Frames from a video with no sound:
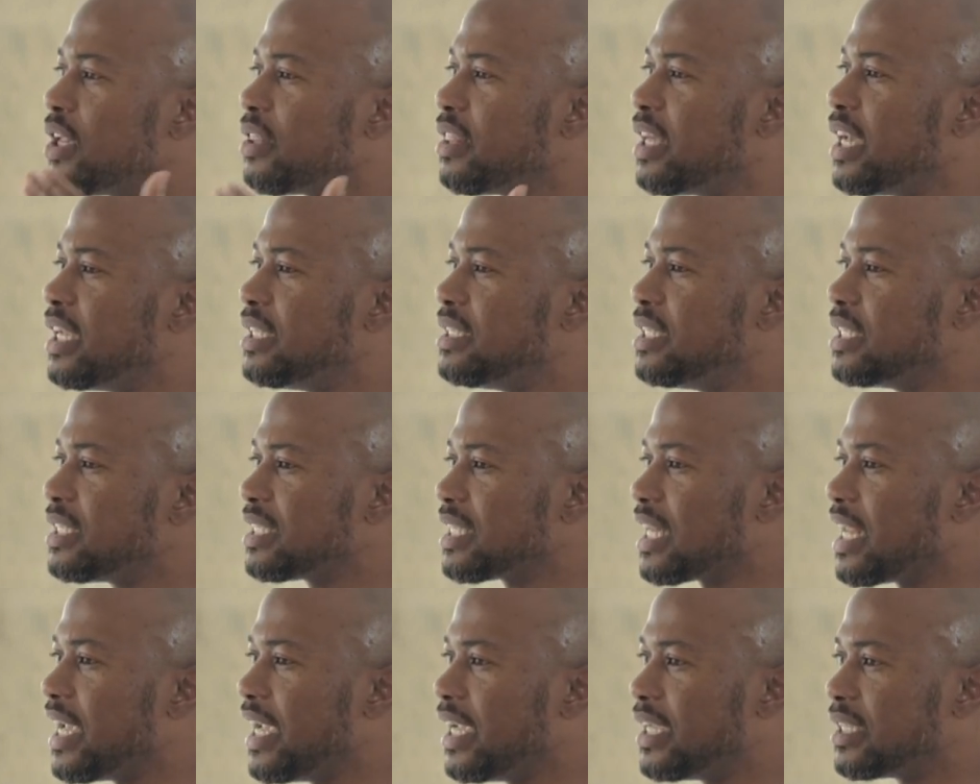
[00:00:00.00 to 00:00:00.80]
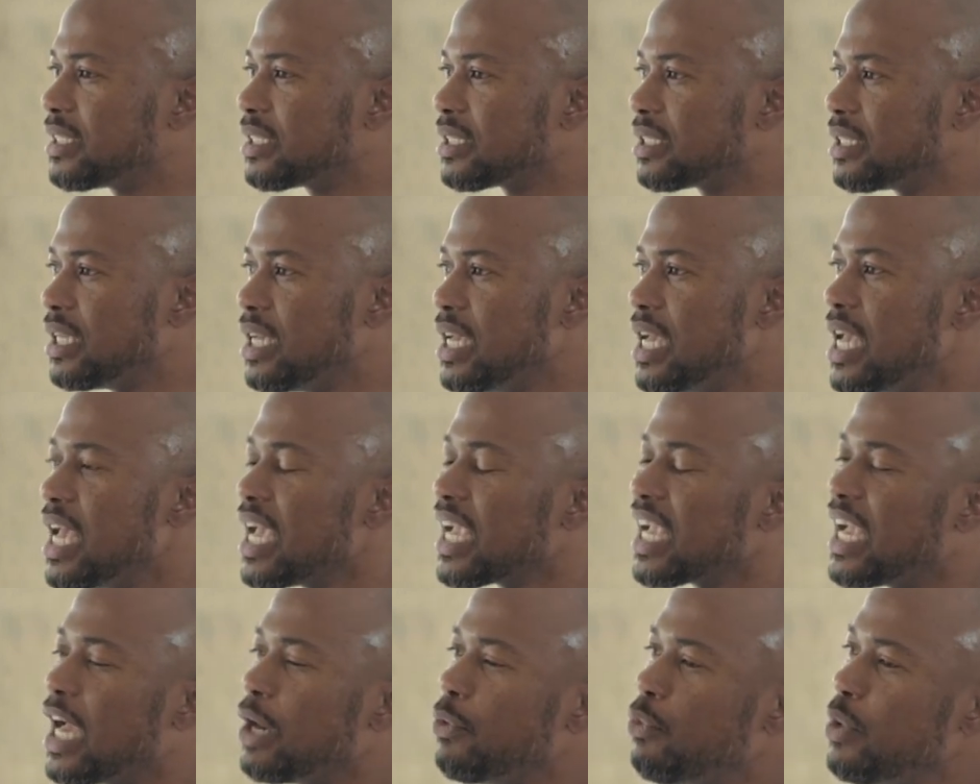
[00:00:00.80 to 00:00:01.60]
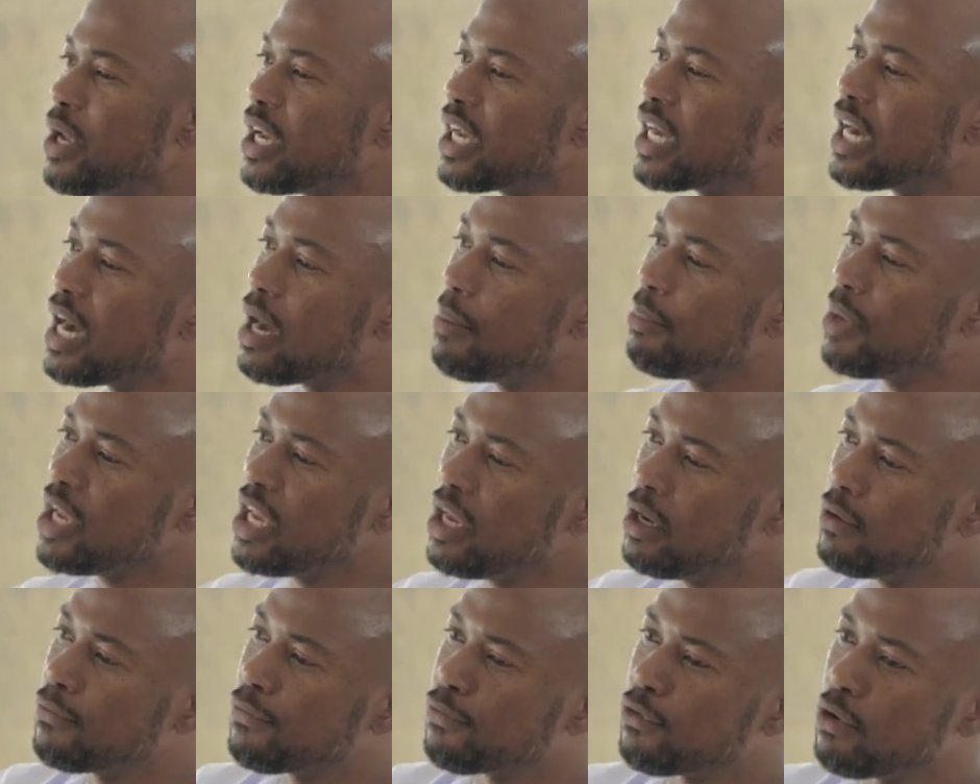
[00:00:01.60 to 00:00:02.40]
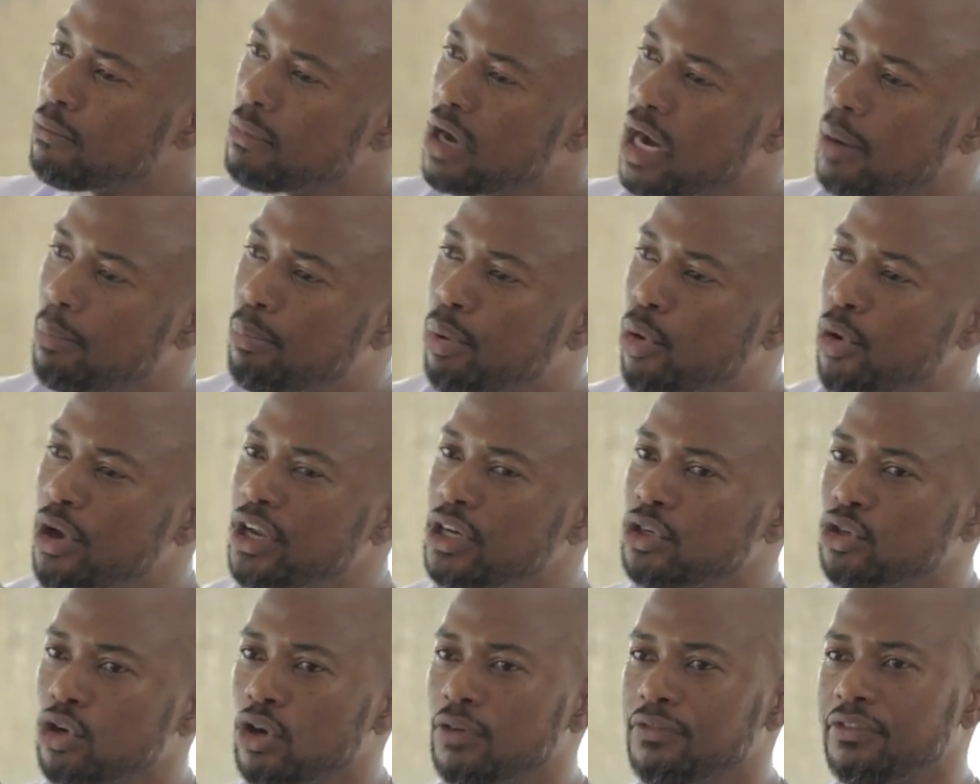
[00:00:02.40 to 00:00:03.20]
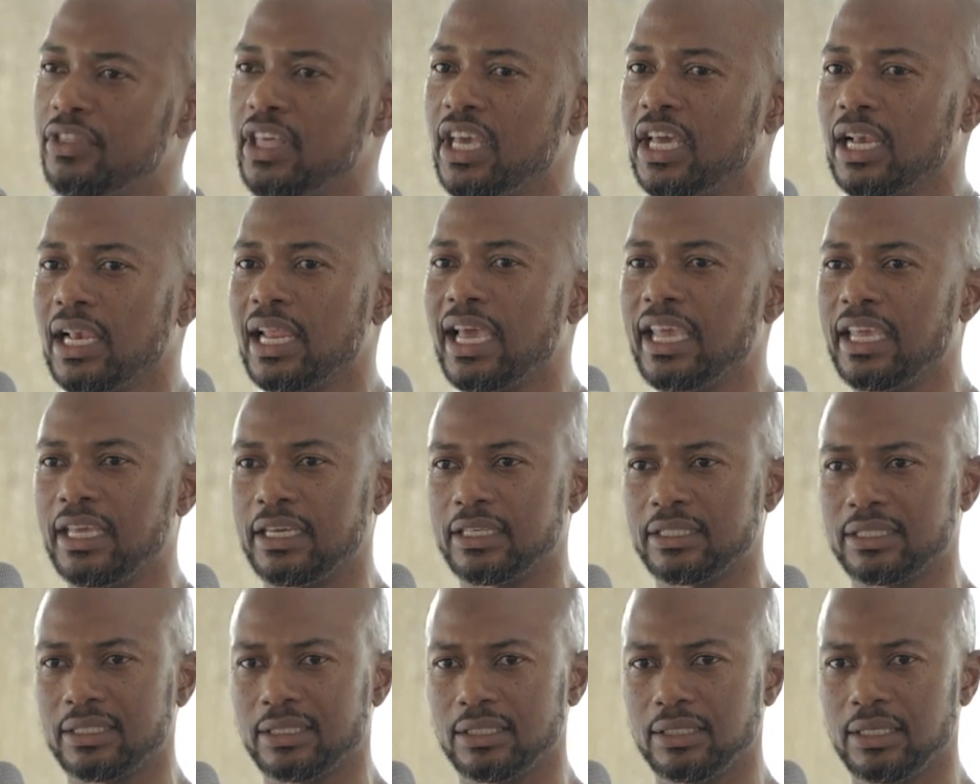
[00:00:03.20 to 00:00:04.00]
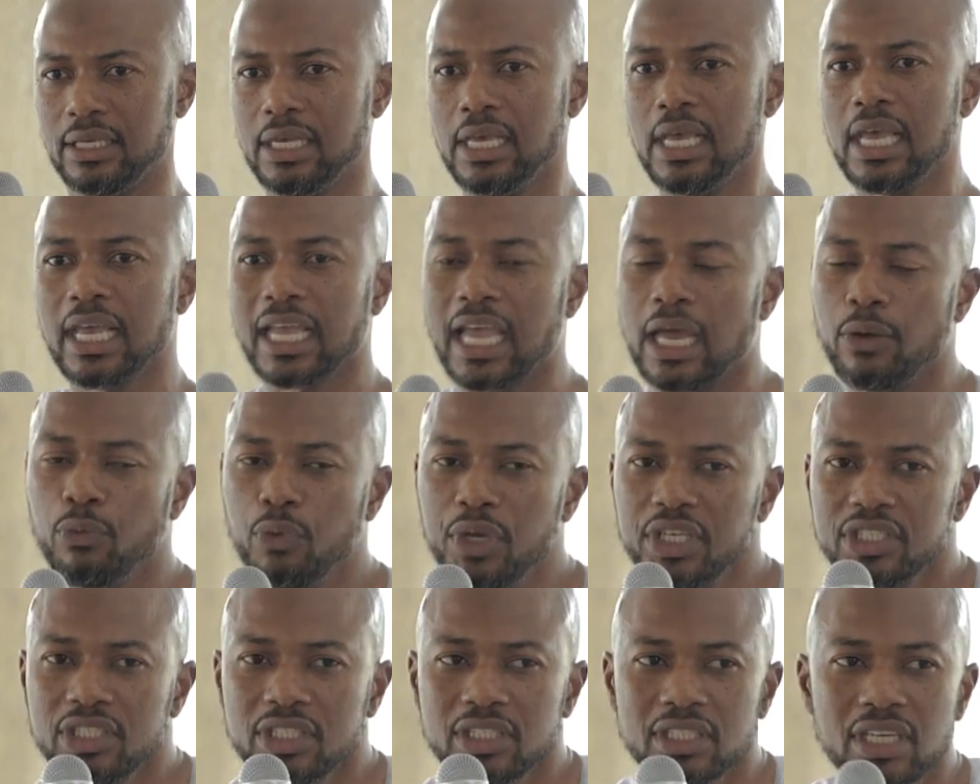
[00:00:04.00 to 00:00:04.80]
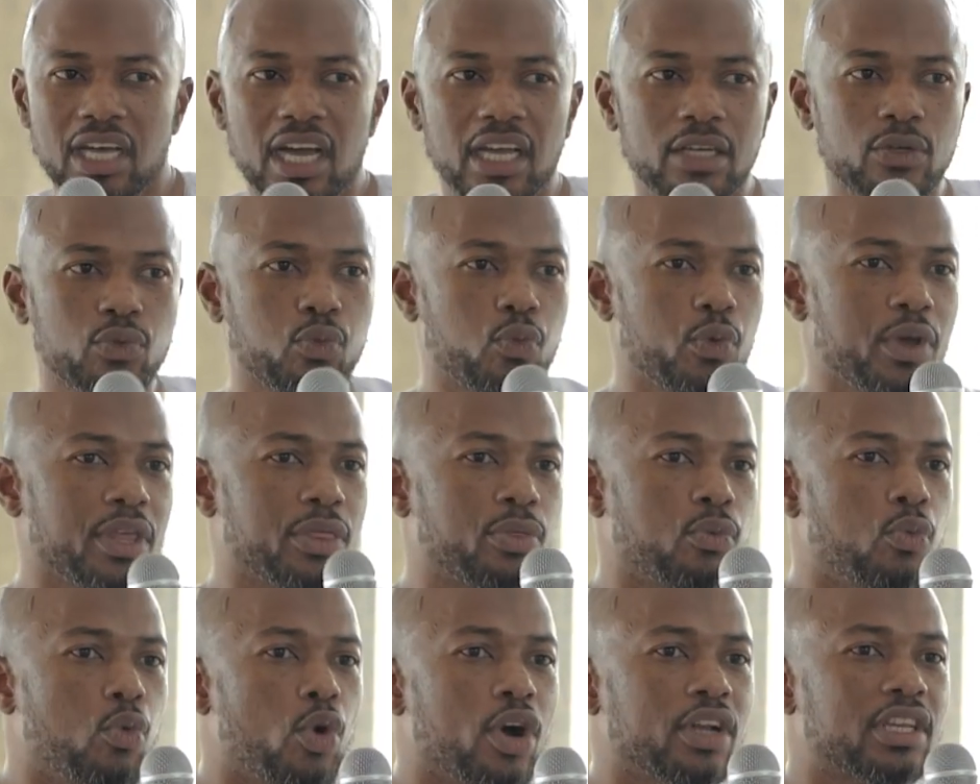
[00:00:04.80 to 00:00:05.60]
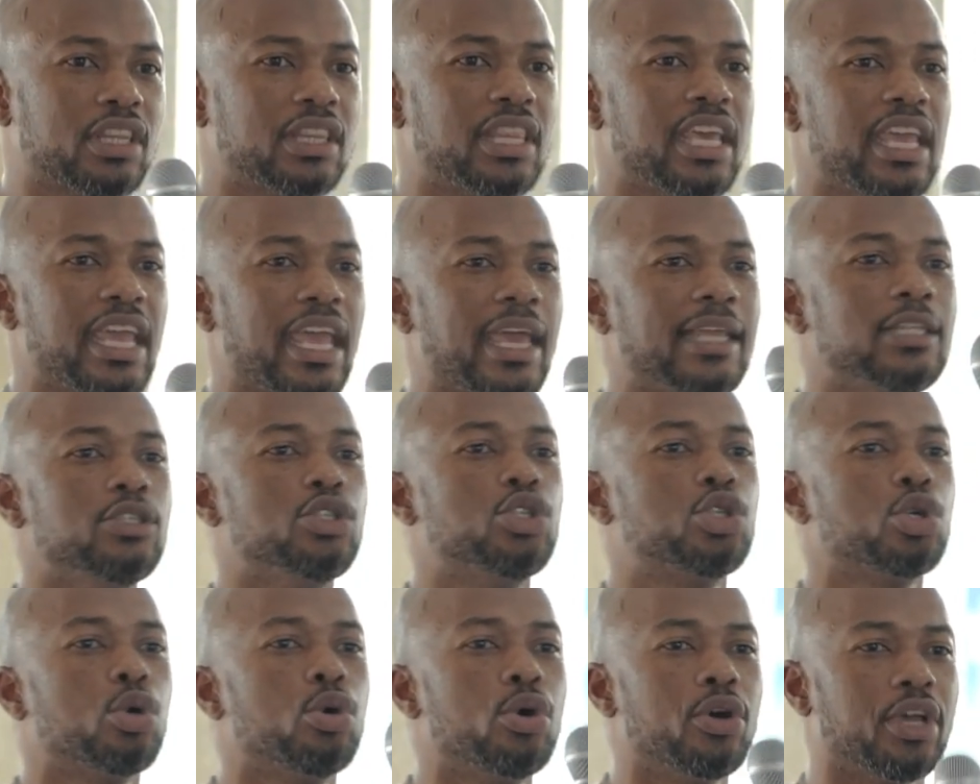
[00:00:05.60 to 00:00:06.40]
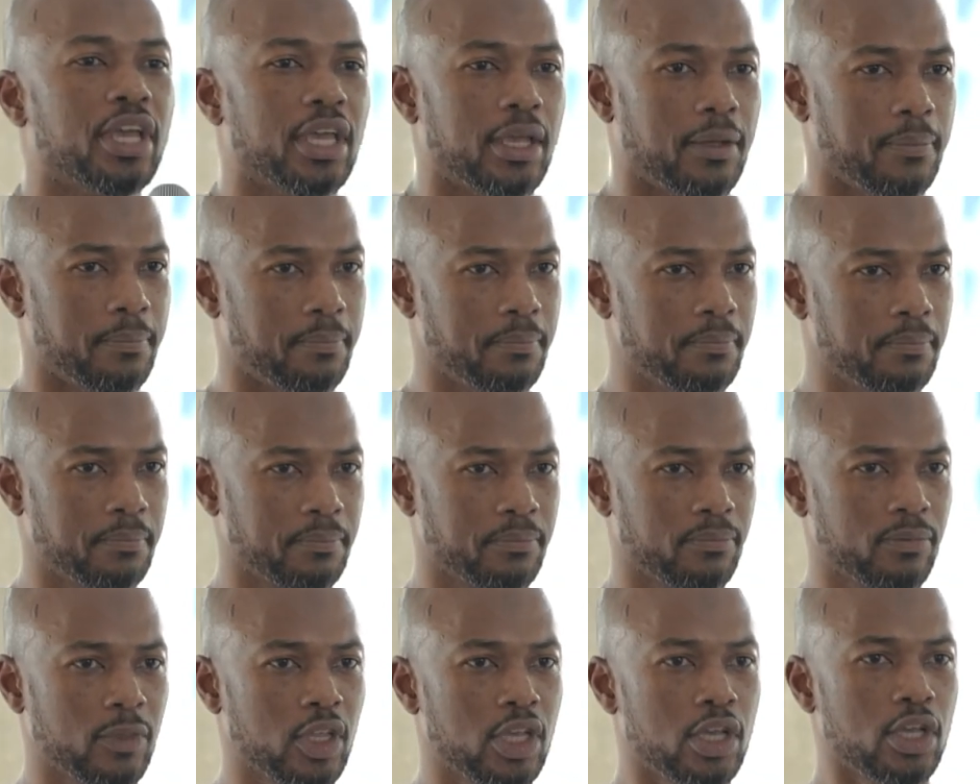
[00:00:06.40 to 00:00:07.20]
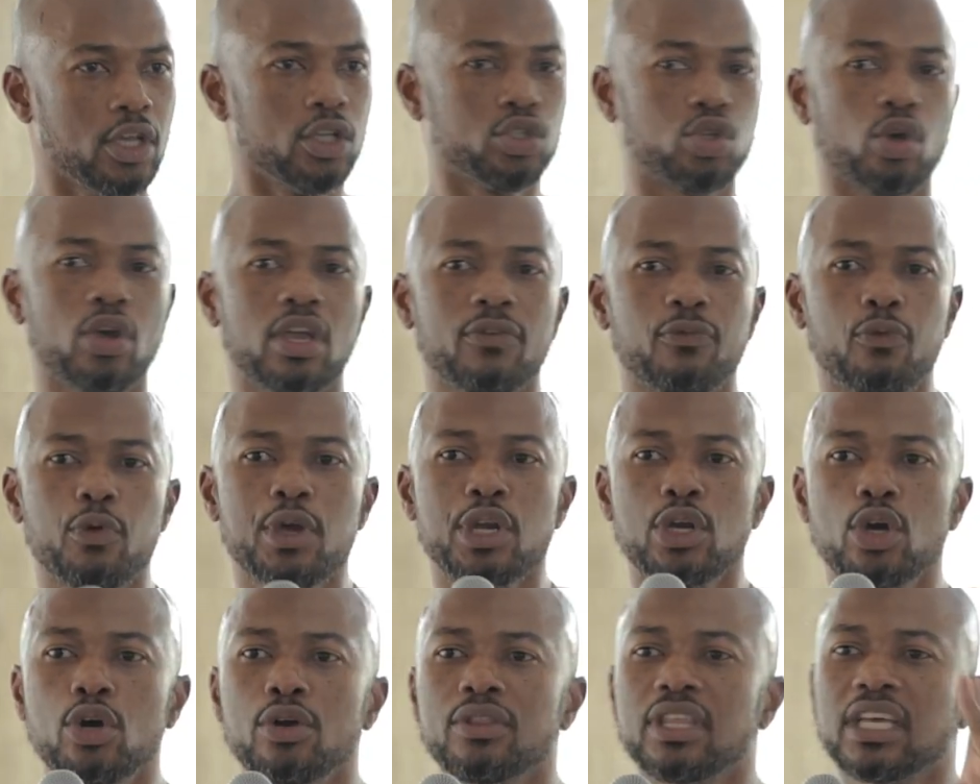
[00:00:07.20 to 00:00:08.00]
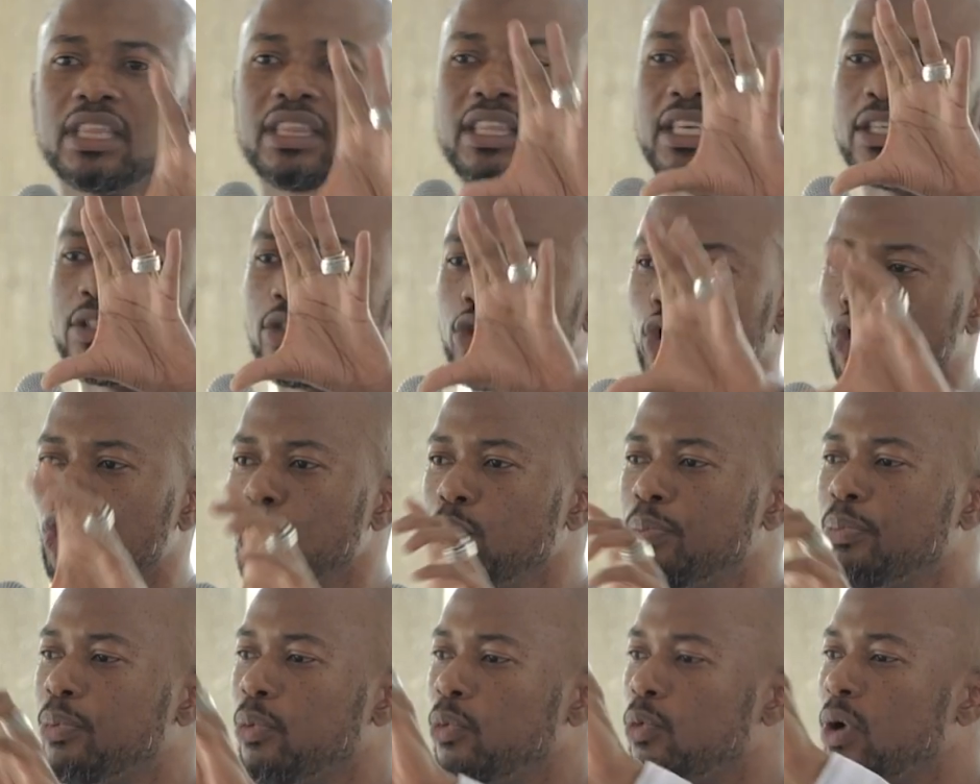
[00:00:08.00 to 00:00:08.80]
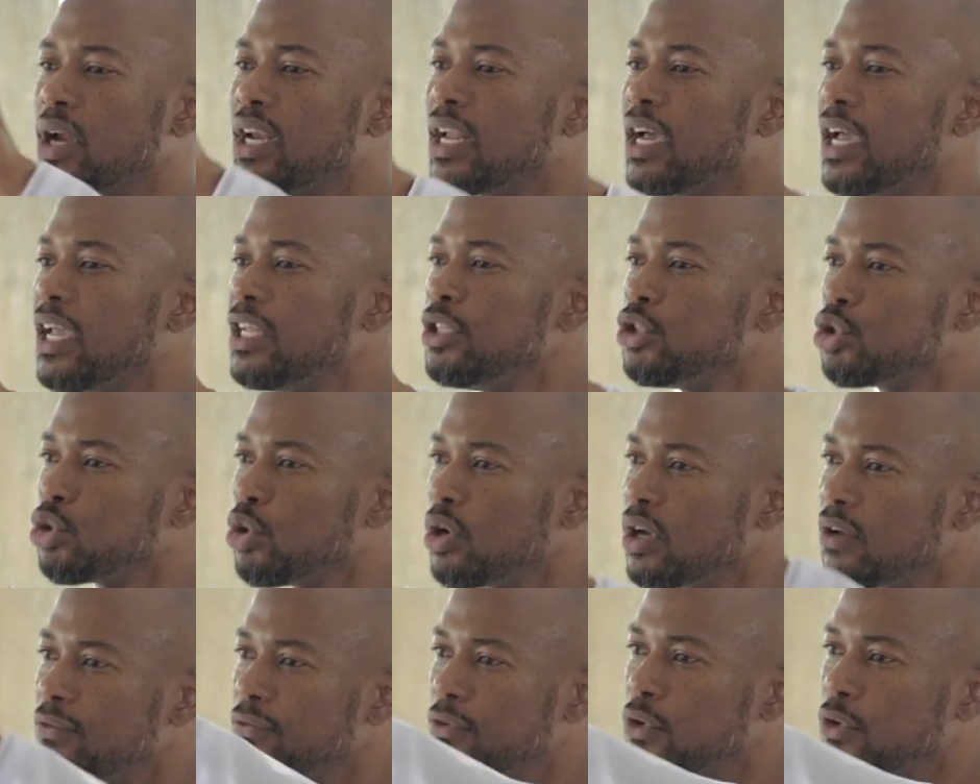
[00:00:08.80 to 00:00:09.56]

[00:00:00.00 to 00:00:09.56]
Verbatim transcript: are their dislikes? Can we come in from a point of their likes? Can we start with what they enjoy? So if we know that this group wanna enjoy